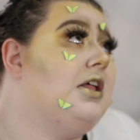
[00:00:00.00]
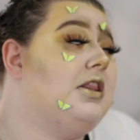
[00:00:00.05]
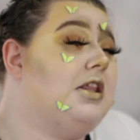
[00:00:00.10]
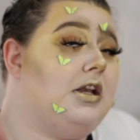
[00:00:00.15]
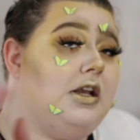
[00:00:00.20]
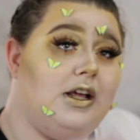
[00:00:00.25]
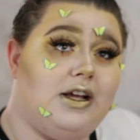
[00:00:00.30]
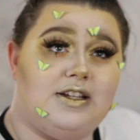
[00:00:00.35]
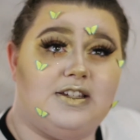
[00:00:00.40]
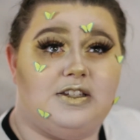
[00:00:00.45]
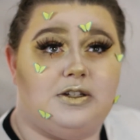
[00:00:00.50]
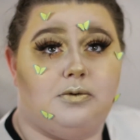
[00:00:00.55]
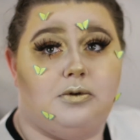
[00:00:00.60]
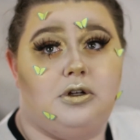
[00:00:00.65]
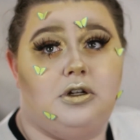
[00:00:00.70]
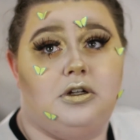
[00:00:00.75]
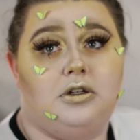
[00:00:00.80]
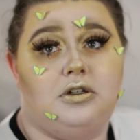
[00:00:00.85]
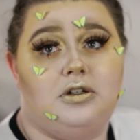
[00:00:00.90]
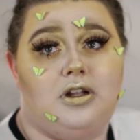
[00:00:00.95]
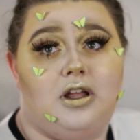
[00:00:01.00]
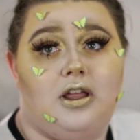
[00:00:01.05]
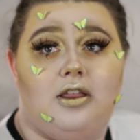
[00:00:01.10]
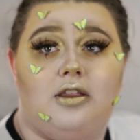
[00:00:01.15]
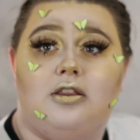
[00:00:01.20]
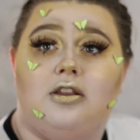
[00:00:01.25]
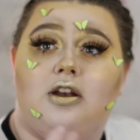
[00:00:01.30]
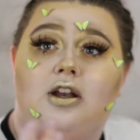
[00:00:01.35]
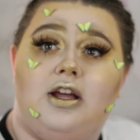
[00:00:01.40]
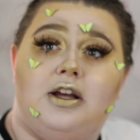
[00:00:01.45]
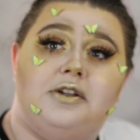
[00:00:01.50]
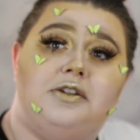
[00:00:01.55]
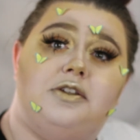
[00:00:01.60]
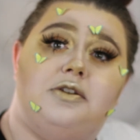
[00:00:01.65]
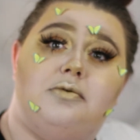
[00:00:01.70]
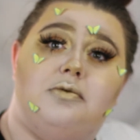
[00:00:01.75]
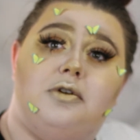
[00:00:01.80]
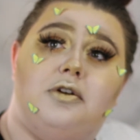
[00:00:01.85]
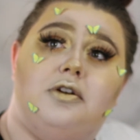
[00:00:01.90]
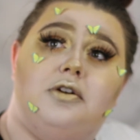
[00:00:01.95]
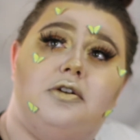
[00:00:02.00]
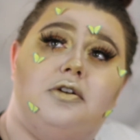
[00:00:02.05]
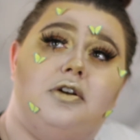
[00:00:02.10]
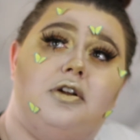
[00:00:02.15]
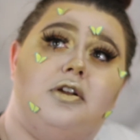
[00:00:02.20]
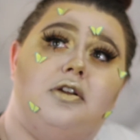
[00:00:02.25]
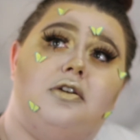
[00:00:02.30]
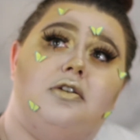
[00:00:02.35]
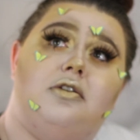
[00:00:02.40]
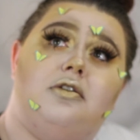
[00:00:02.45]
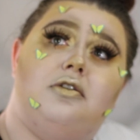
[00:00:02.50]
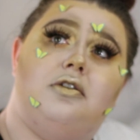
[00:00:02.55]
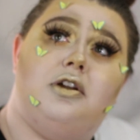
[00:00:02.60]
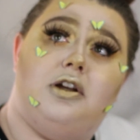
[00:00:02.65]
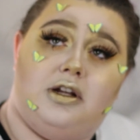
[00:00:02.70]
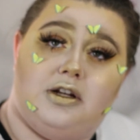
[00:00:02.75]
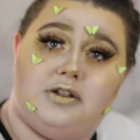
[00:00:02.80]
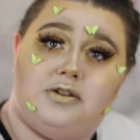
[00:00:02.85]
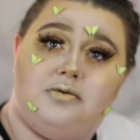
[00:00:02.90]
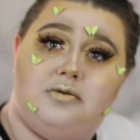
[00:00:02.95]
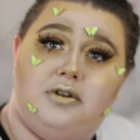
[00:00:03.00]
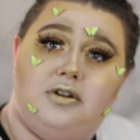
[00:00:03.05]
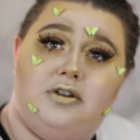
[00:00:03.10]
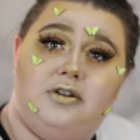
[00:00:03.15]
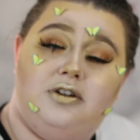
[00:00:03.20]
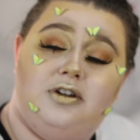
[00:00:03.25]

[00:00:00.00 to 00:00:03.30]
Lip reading: the next one and the next one and the next one.